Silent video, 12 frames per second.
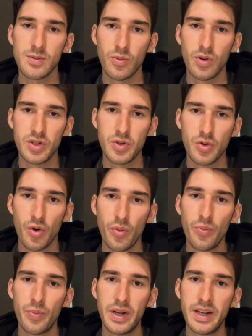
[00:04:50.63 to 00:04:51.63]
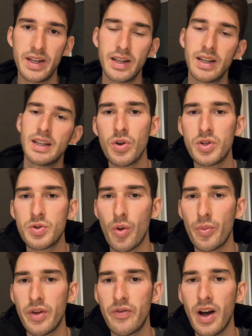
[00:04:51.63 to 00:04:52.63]
which won't be
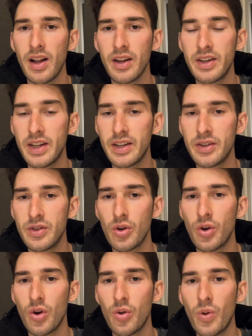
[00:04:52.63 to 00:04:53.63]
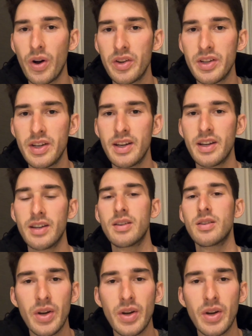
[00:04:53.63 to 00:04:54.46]
valid in your 1 year